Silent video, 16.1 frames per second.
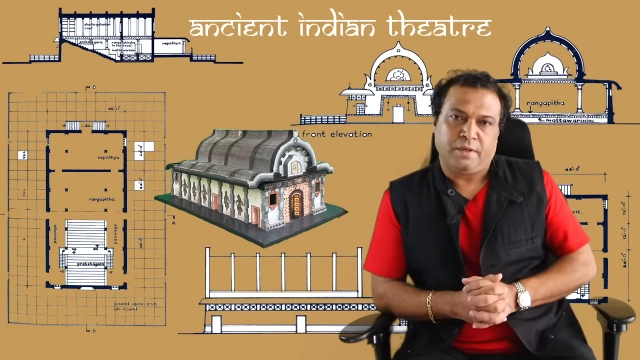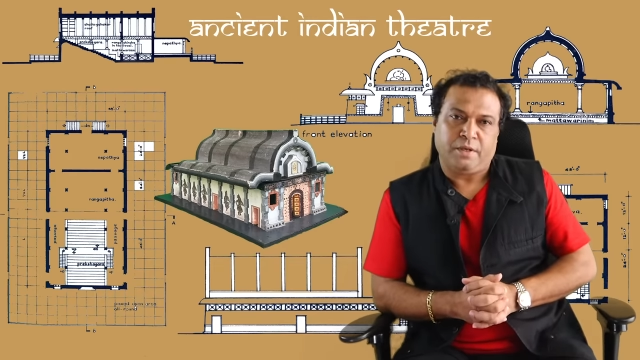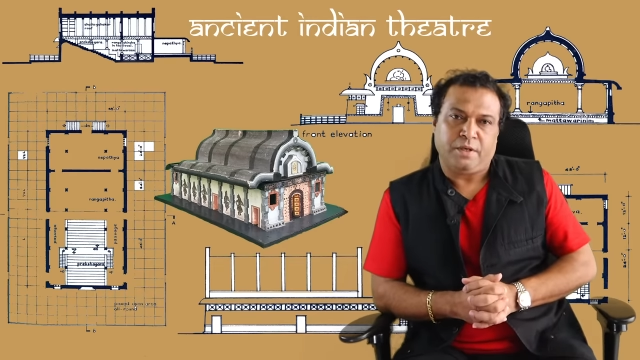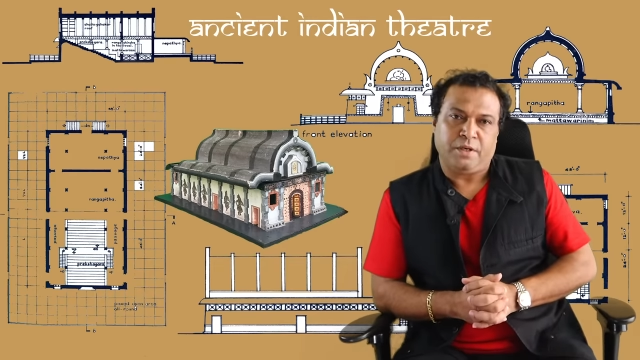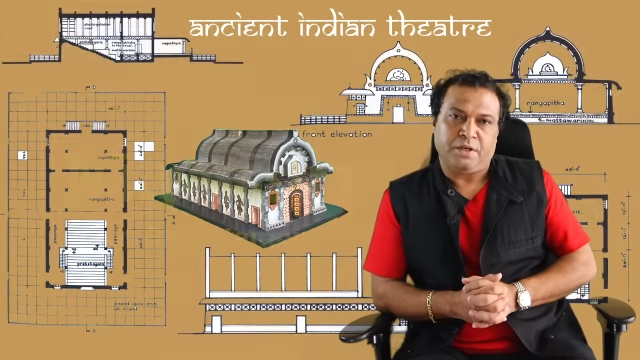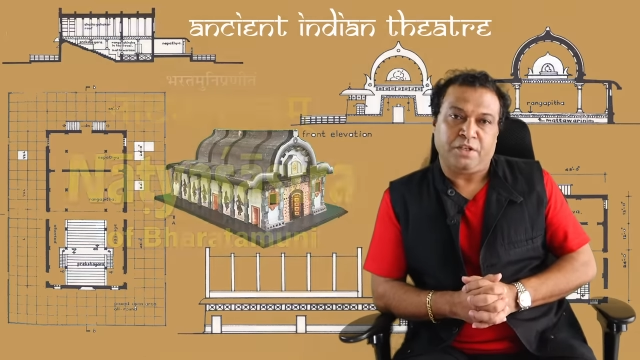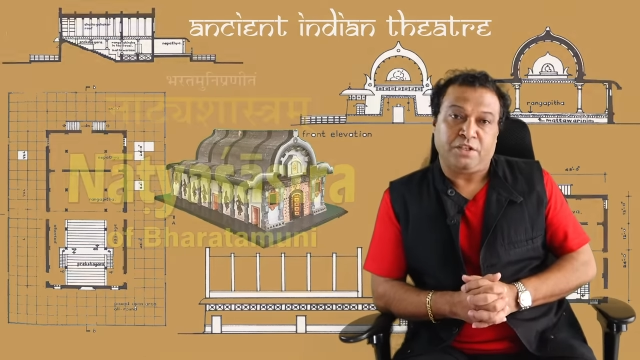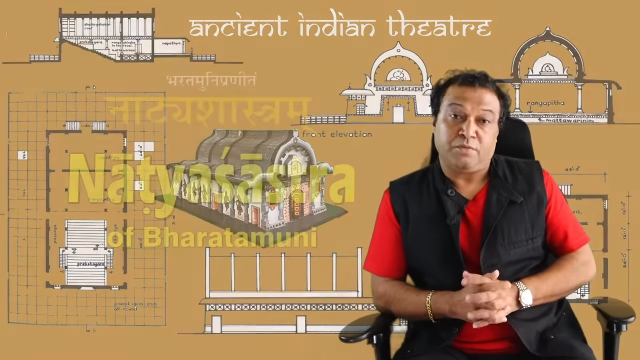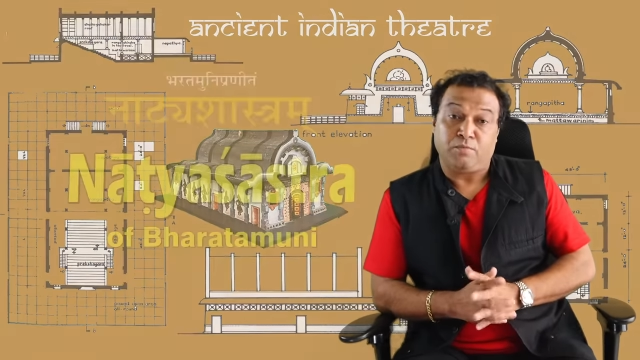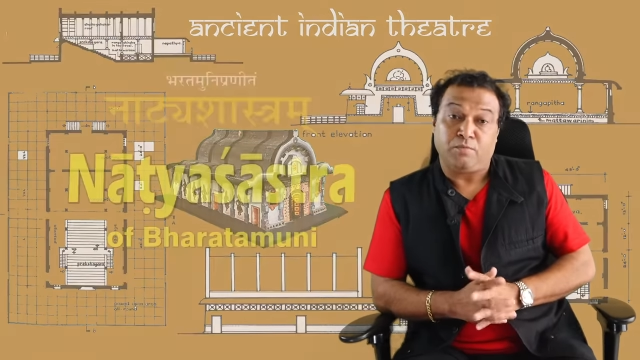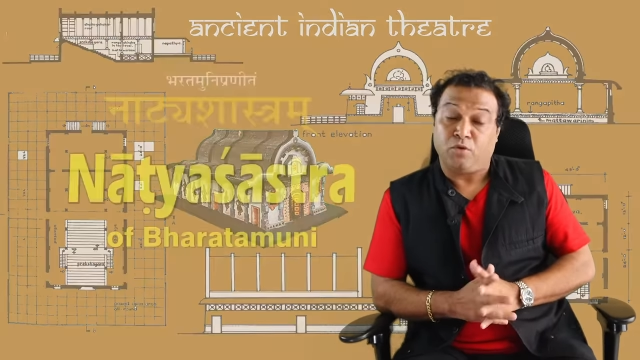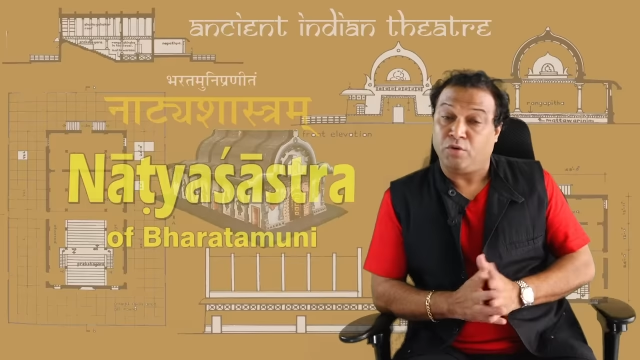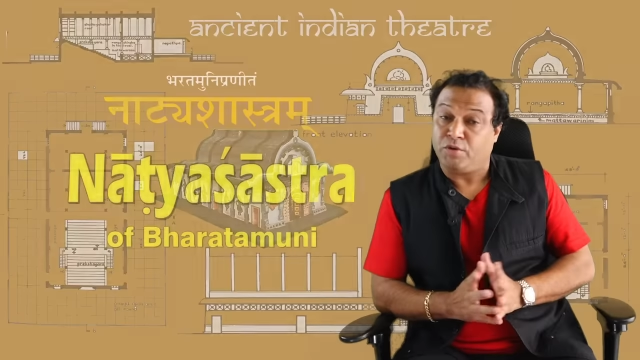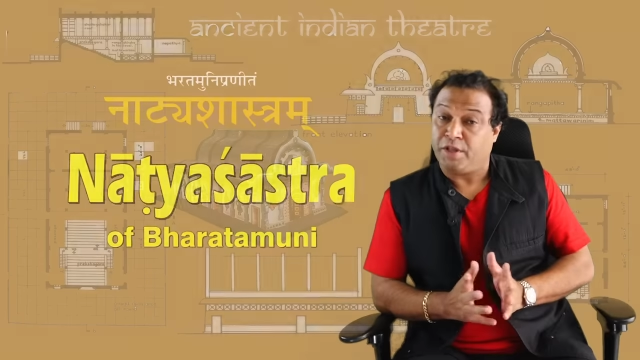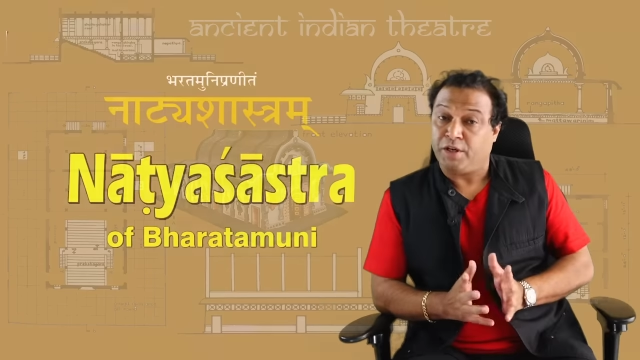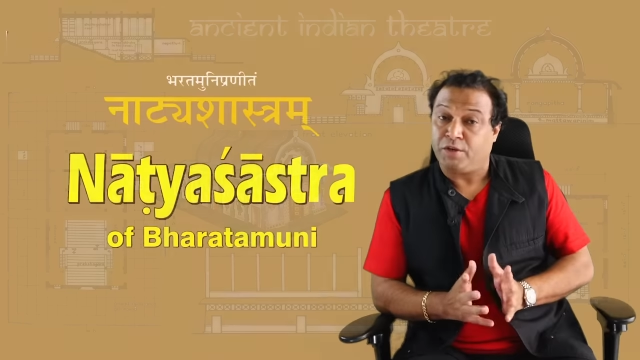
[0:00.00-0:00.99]
It is
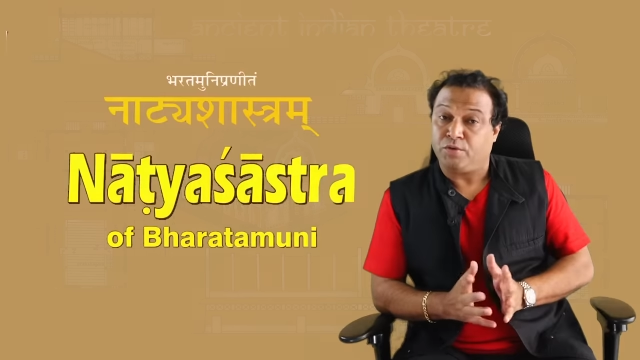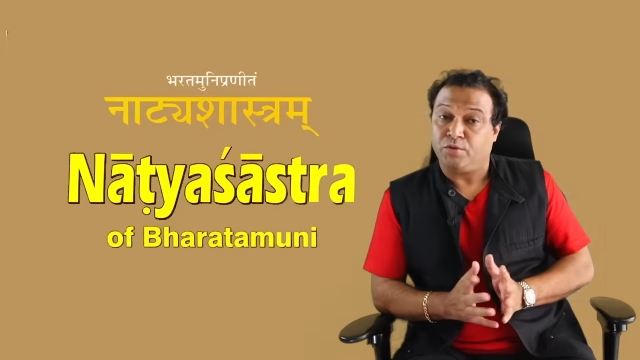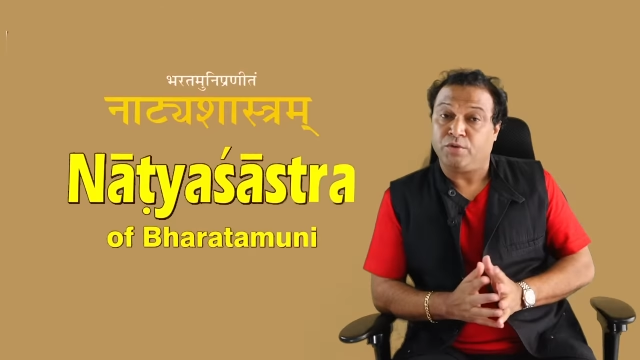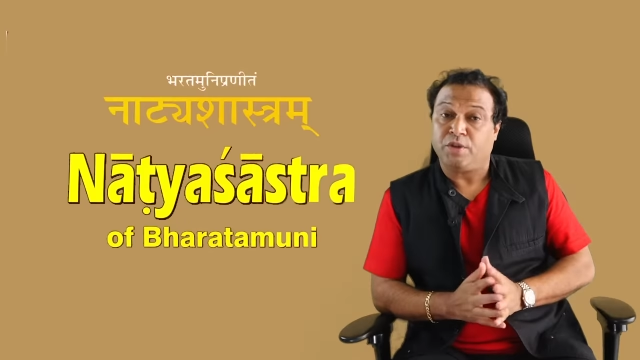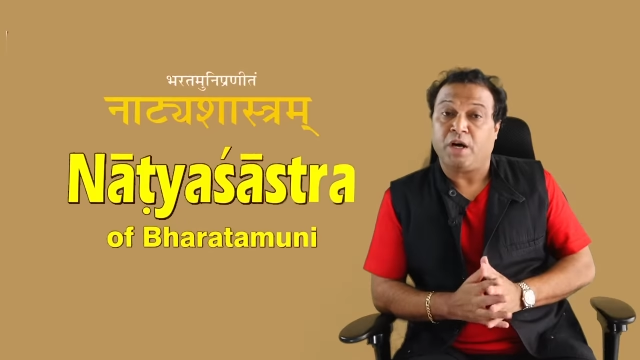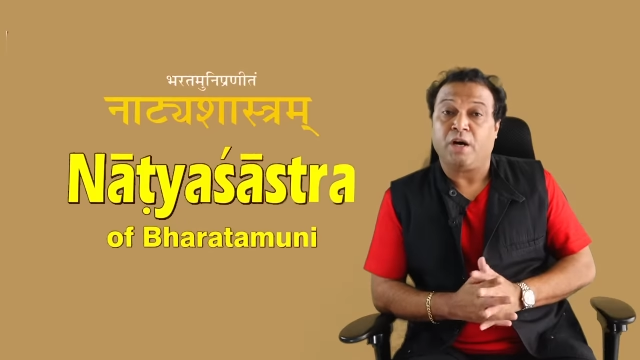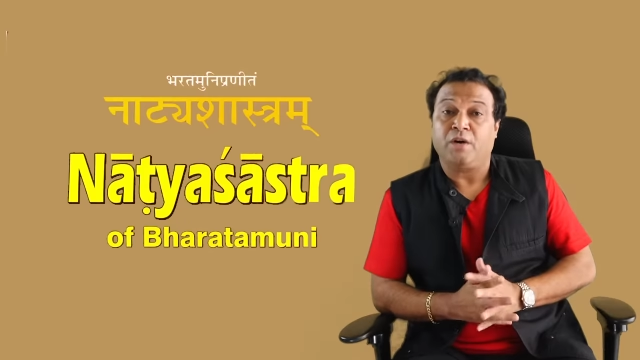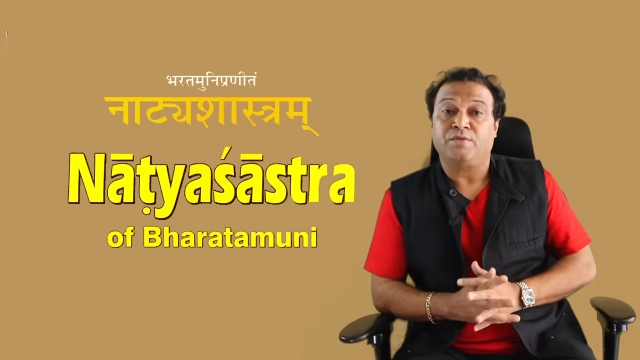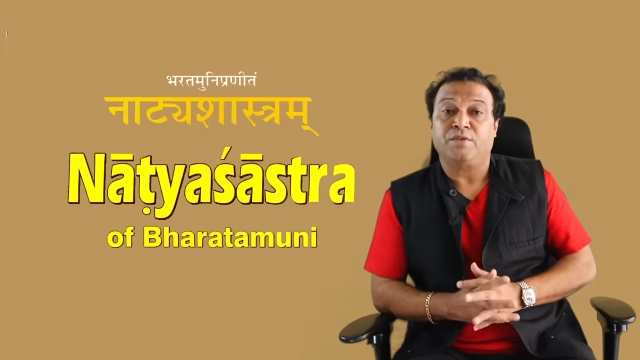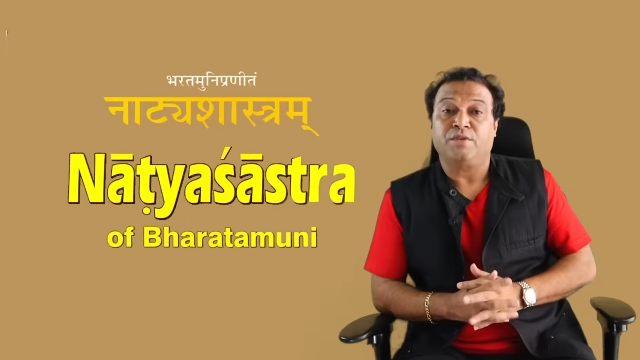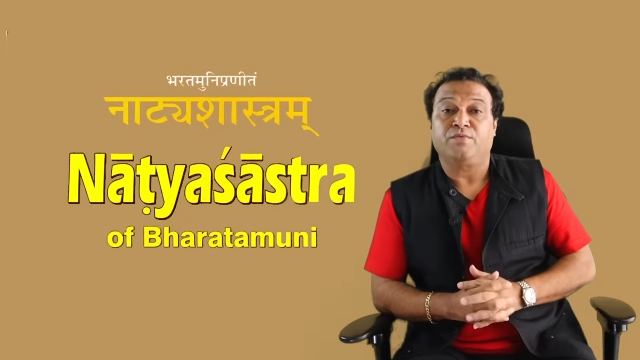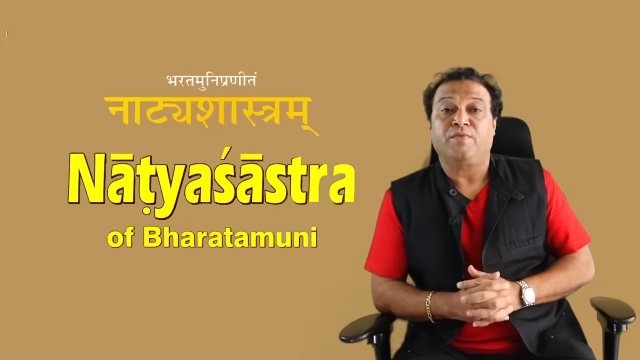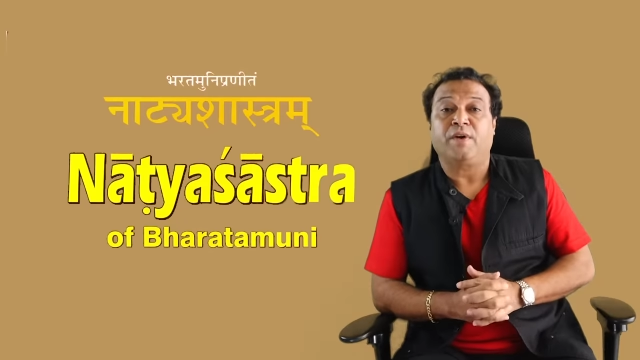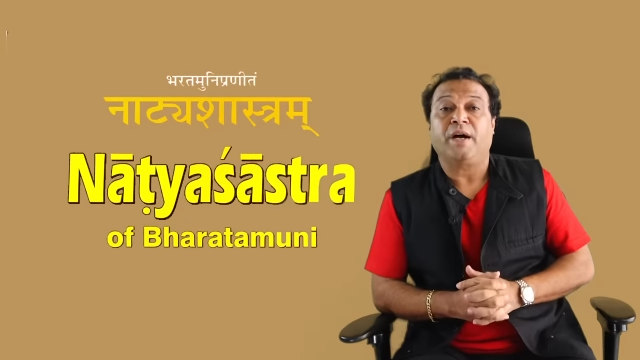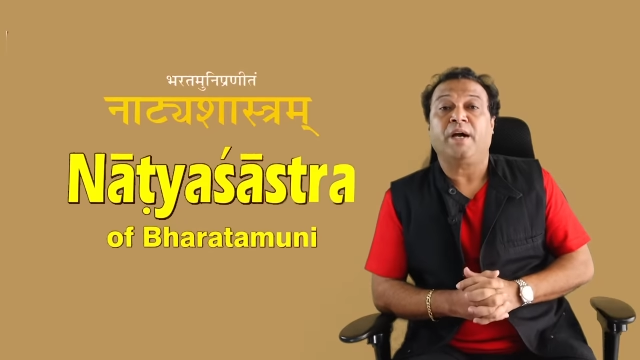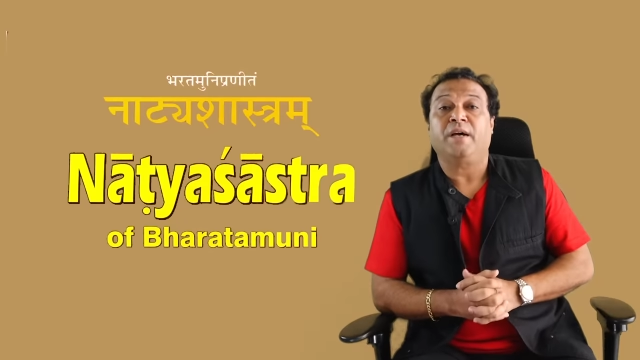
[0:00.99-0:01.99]
more than
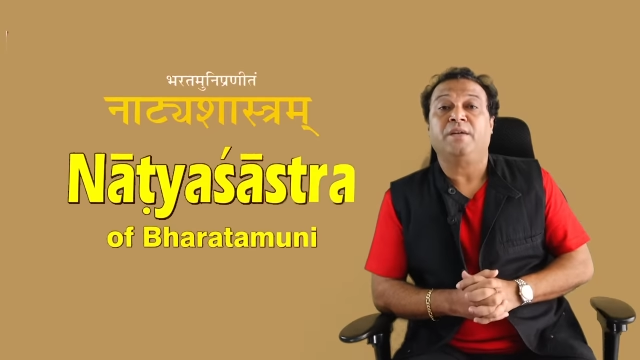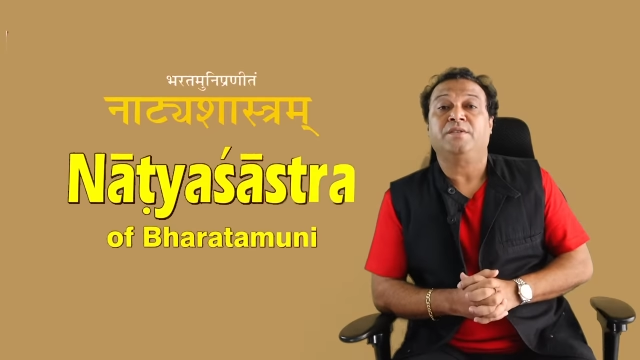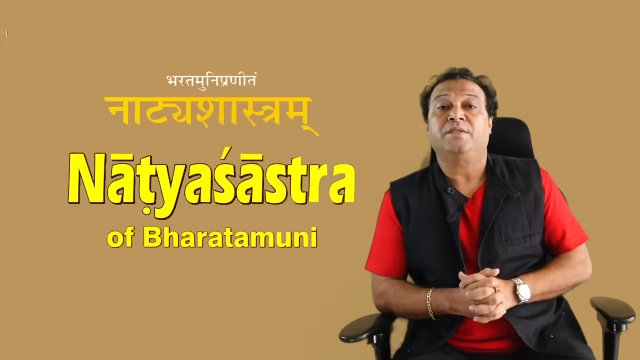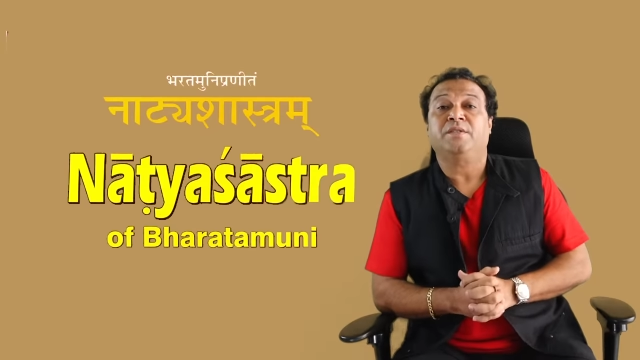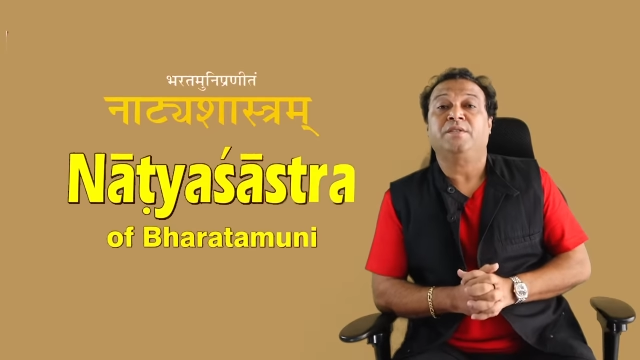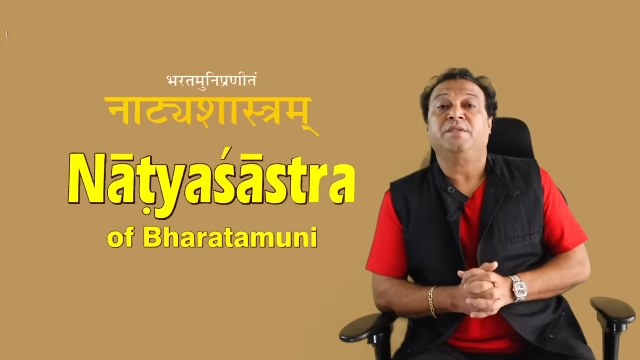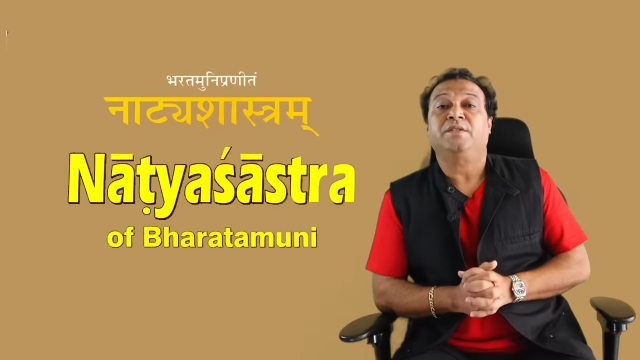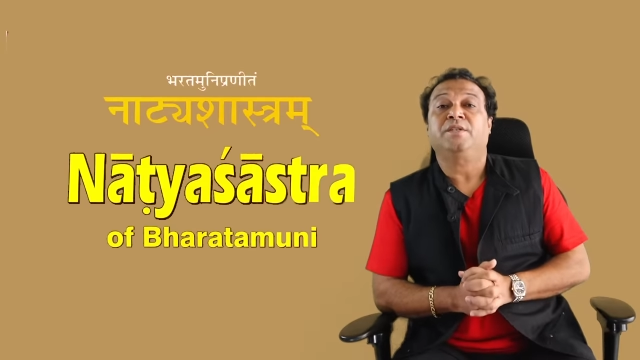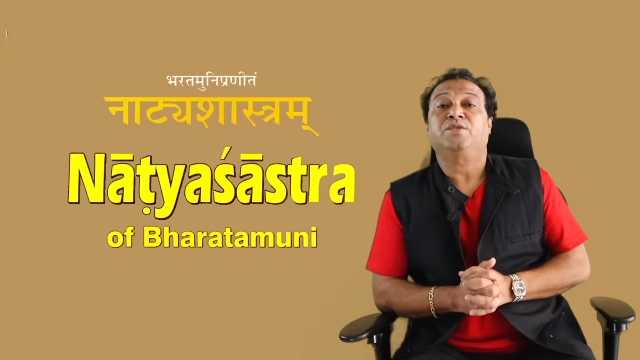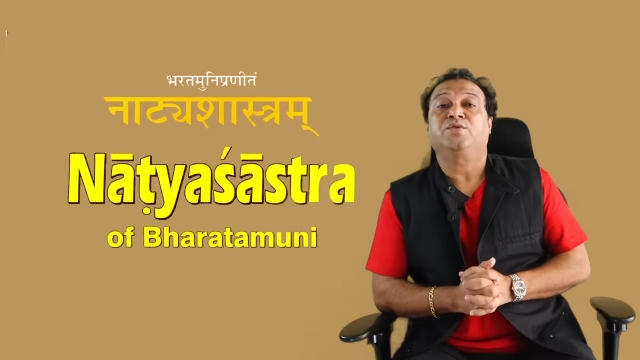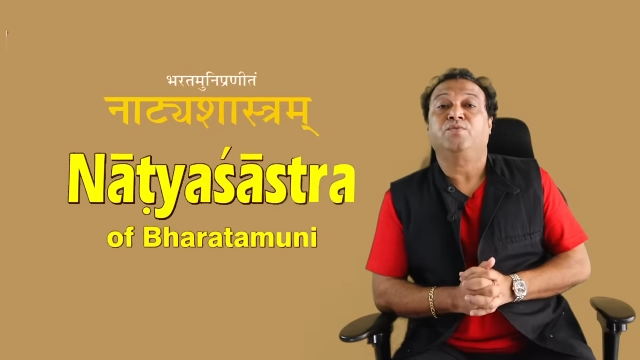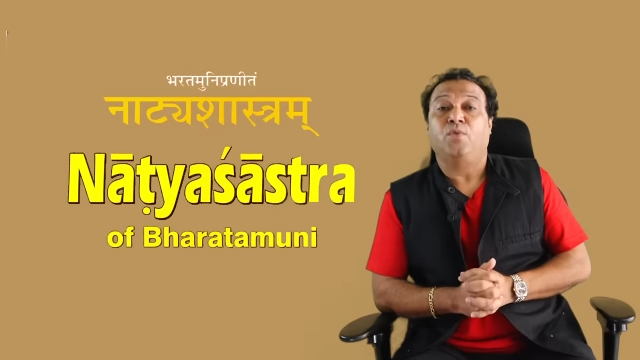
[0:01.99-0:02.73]
2500 years